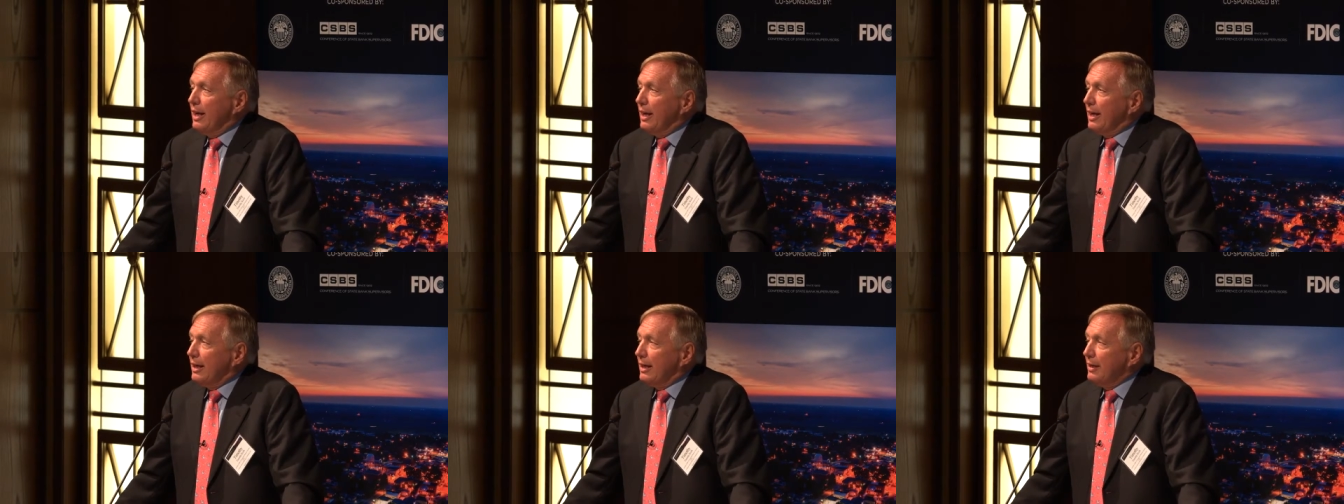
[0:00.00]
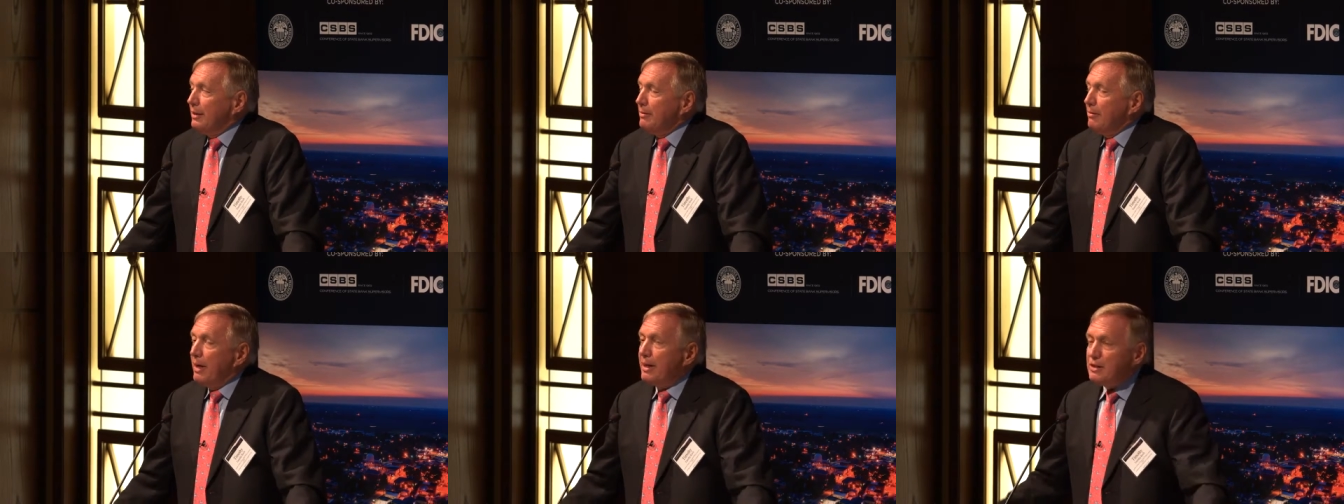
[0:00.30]

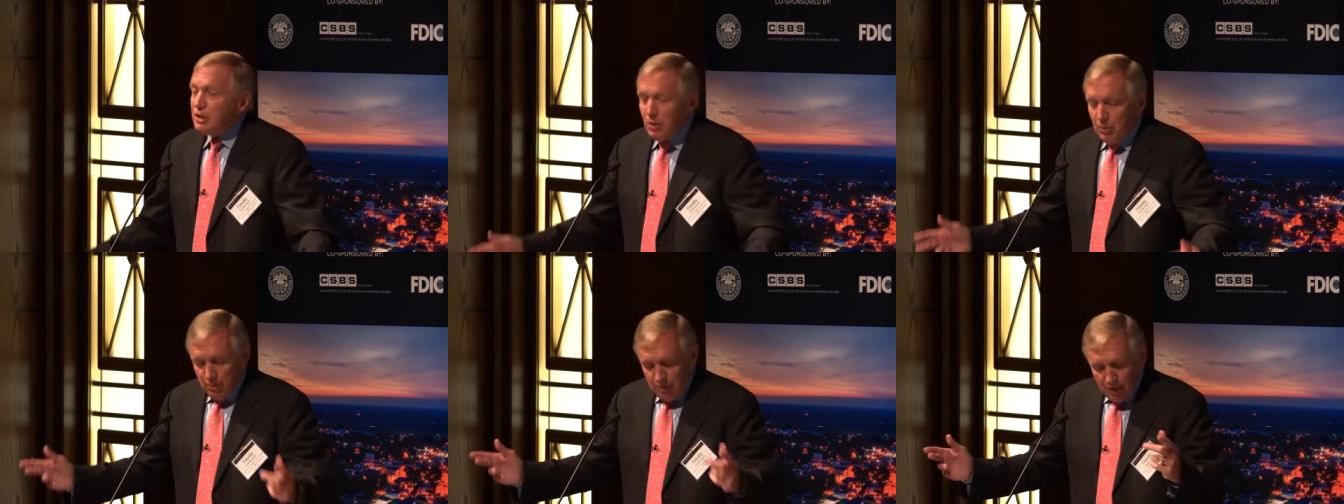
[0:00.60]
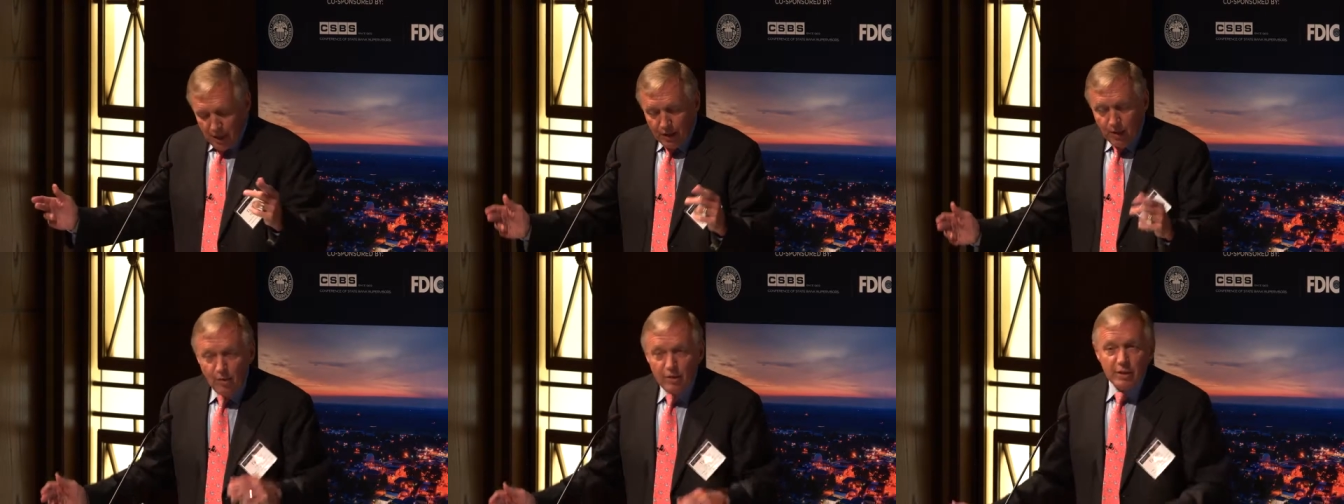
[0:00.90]
And so
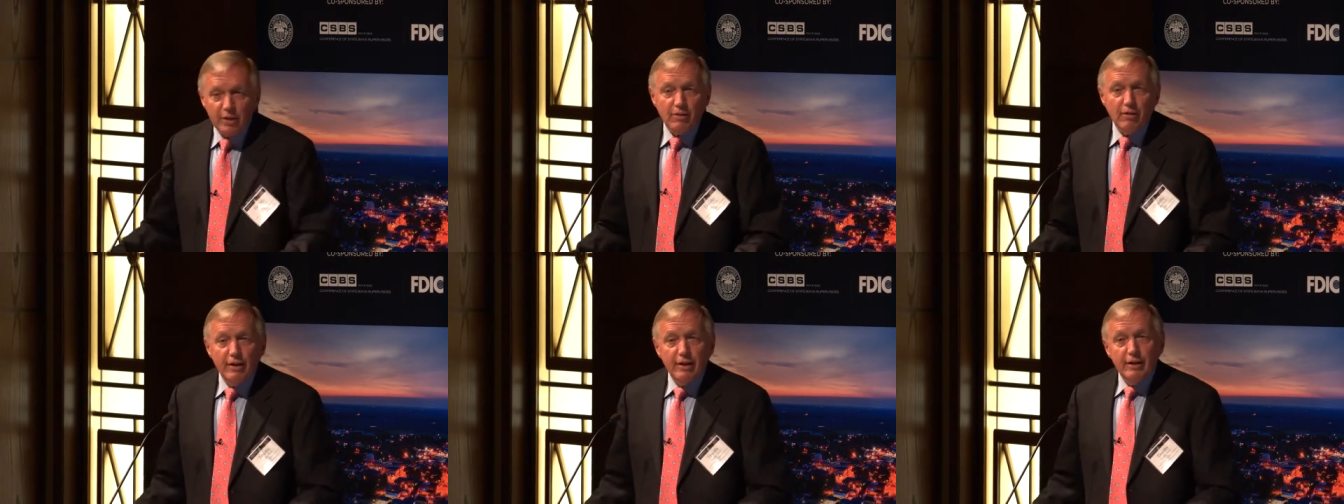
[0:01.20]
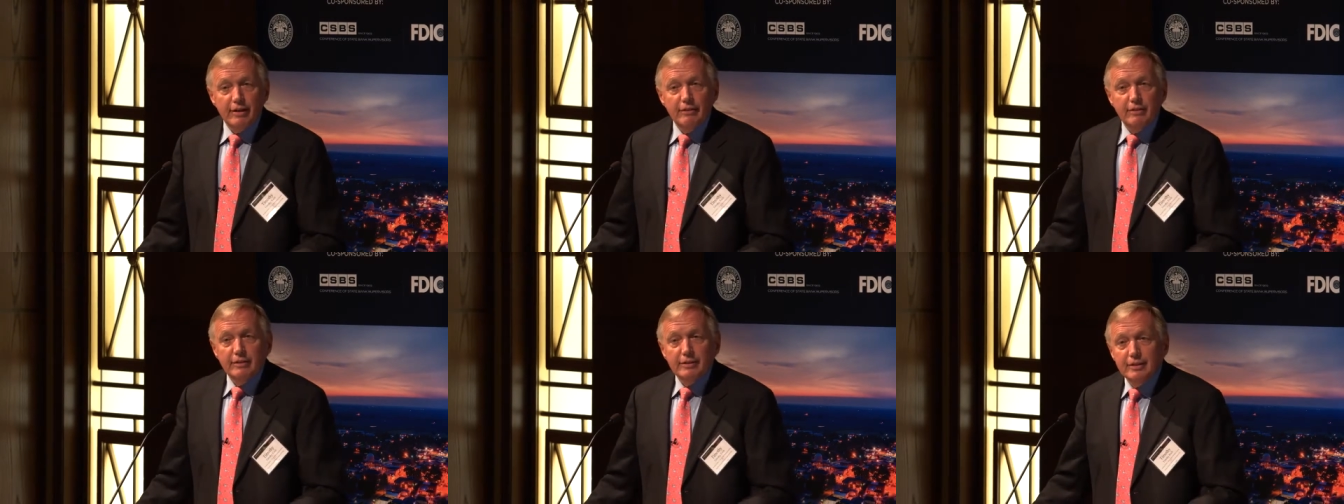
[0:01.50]
I go on their
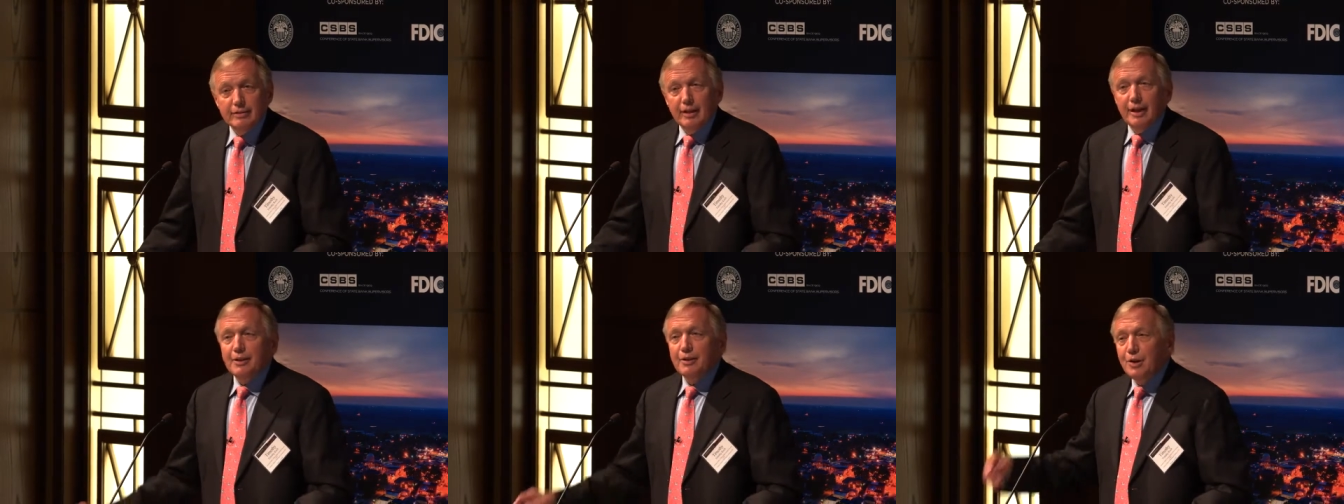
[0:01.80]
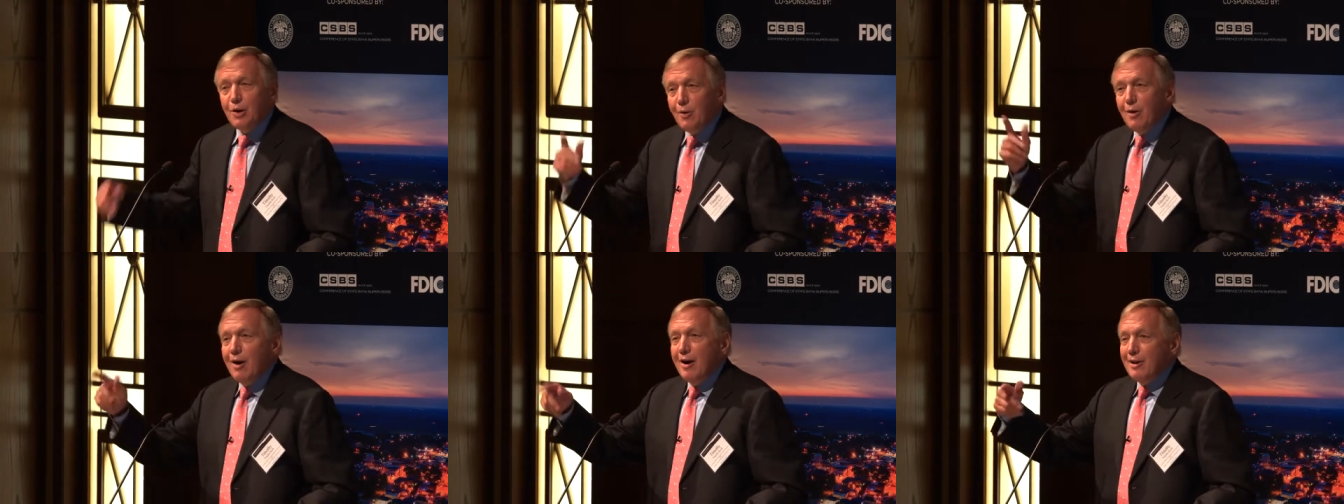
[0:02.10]

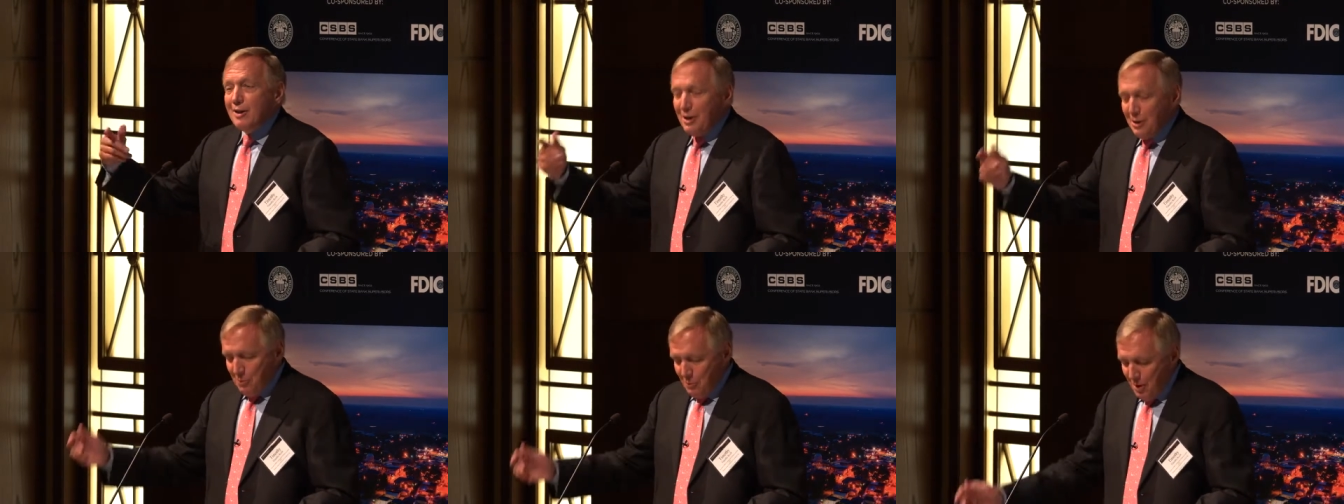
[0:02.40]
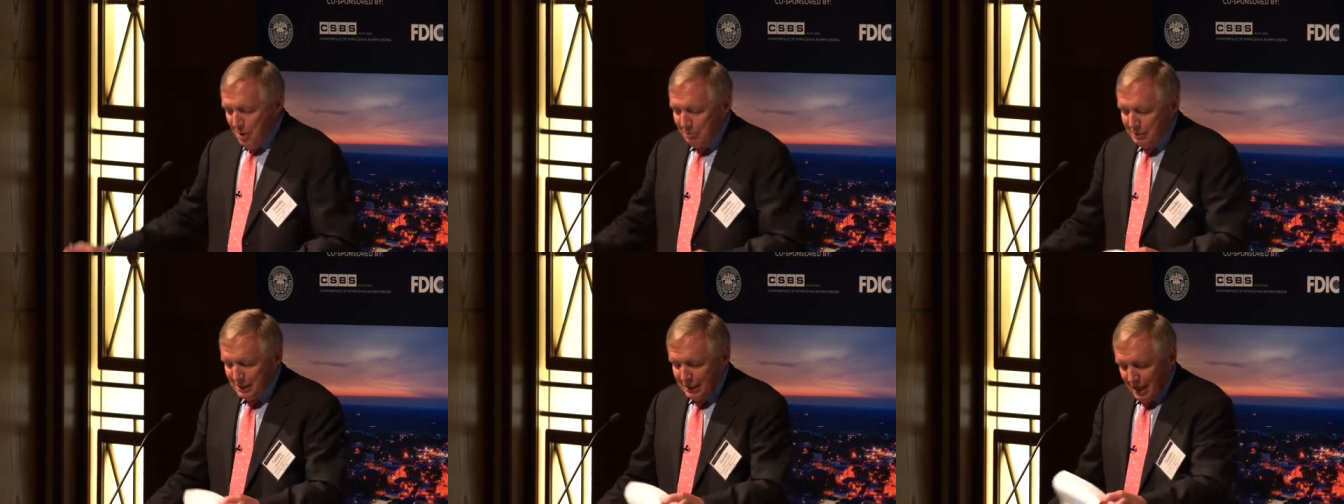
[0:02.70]

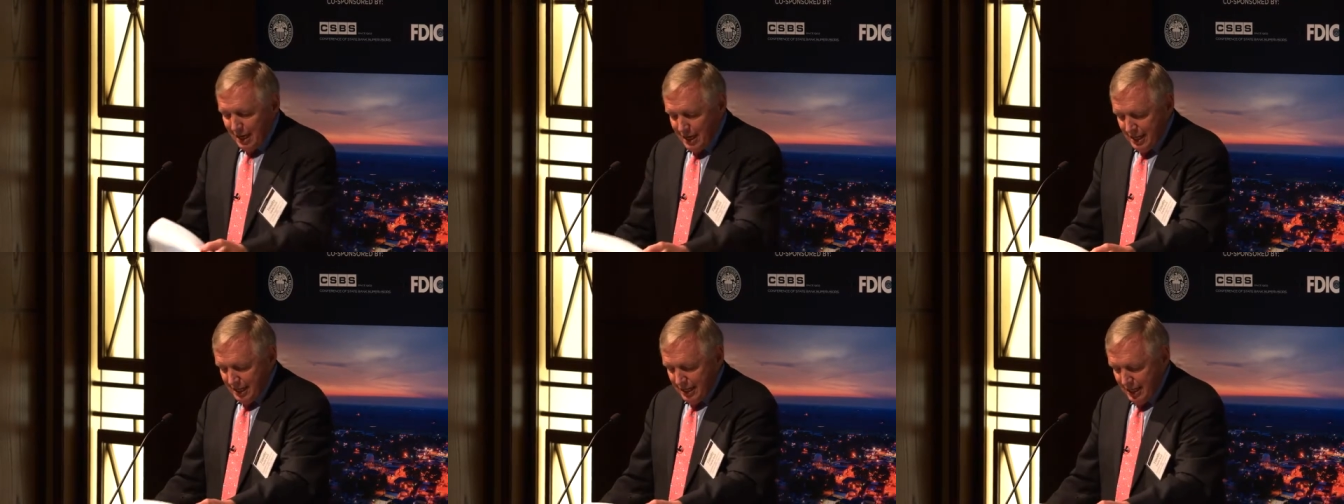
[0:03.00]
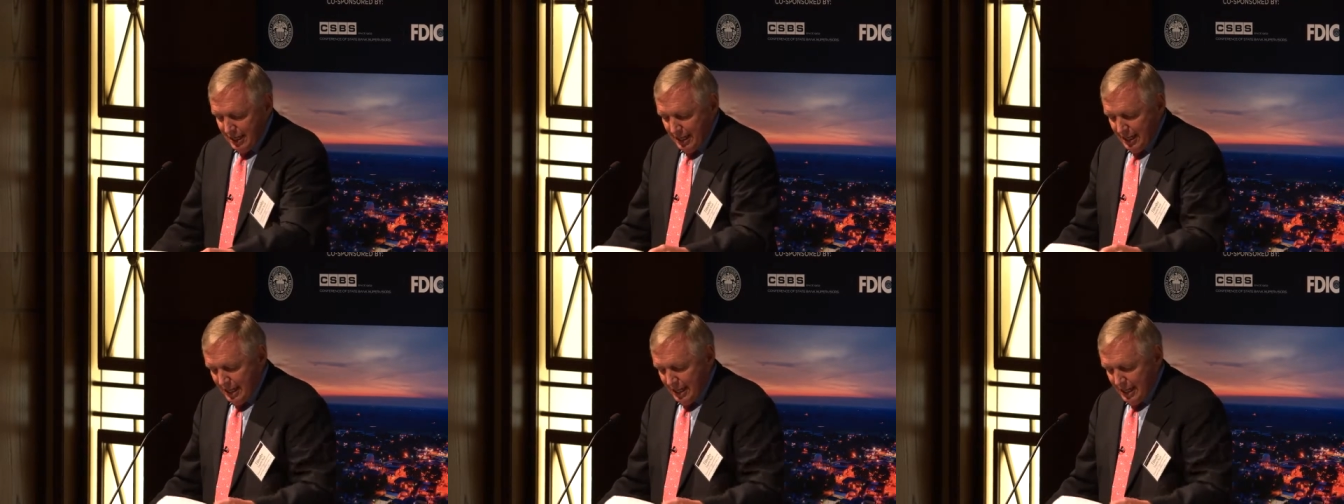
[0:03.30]
website,